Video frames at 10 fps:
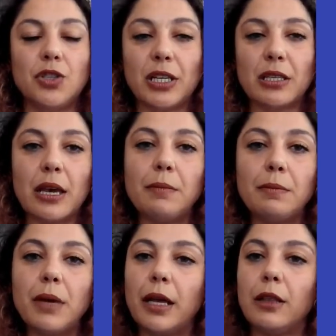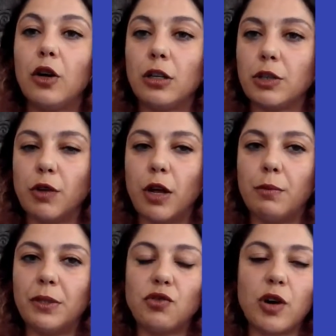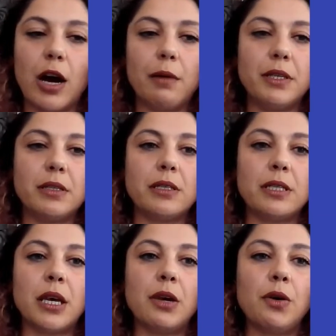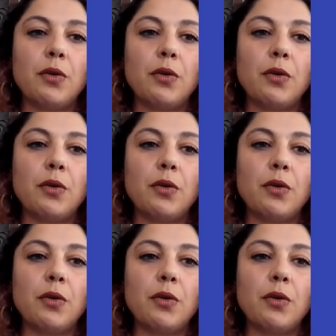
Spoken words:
Let's check some local development requirements.